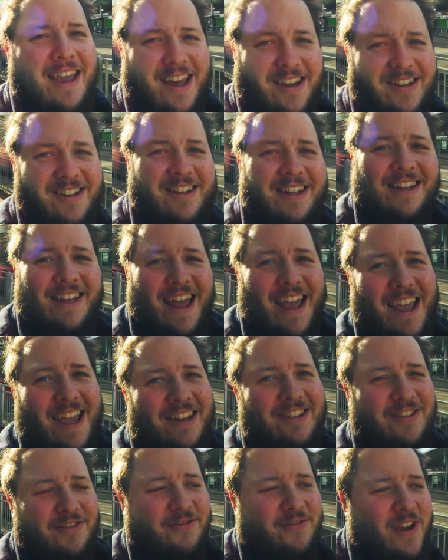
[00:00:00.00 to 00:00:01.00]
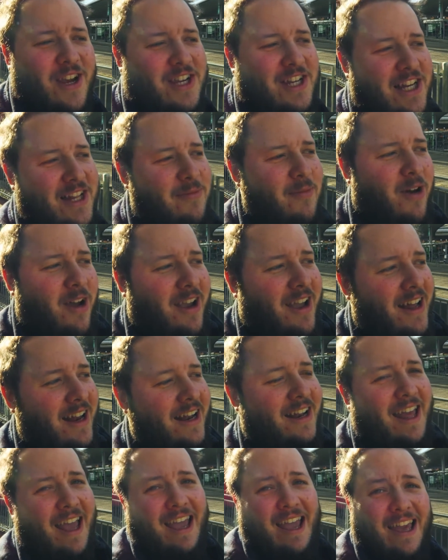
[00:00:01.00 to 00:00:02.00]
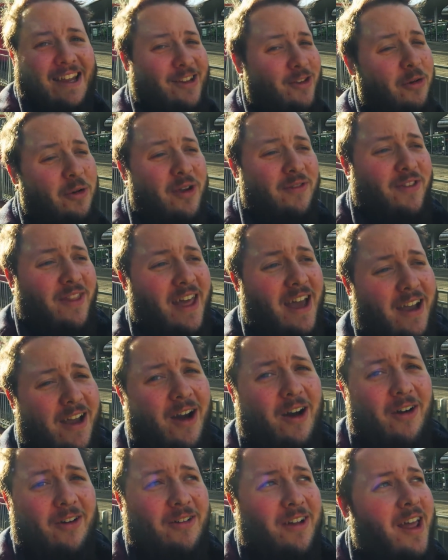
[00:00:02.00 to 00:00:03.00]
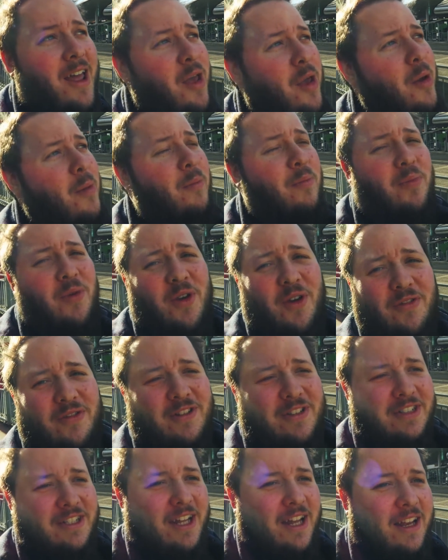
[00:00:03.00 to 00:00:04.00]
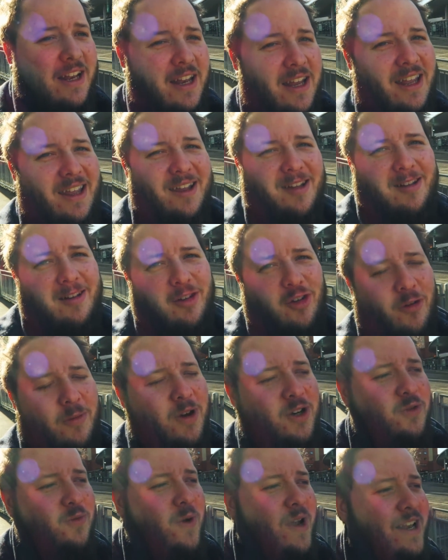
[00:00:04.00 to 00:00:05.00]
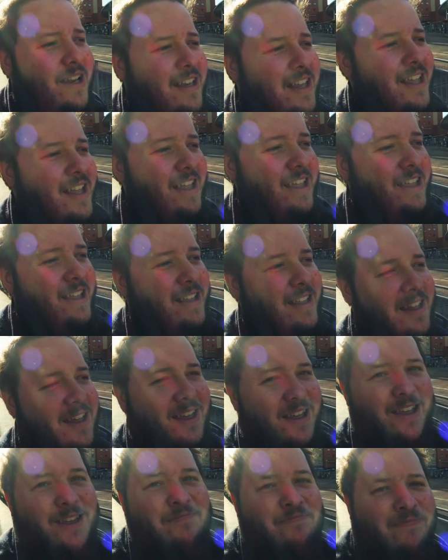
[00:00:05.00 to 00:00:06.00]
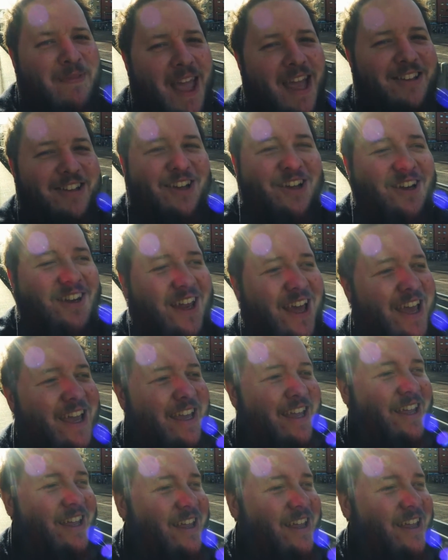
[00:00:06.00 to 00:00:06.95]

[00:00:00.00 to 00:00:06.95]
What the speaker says: Yes, today is officially my kind of day. It's not even that cold, beautiful sun, not much wind. It's a good day.